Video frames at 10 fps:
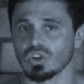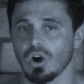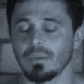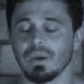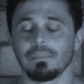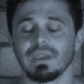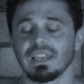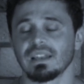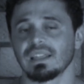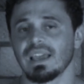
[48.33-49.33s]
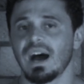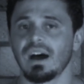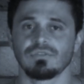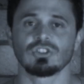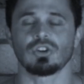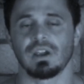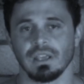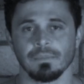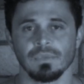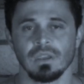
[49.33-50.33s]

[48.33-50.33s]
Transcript: time immediately after training.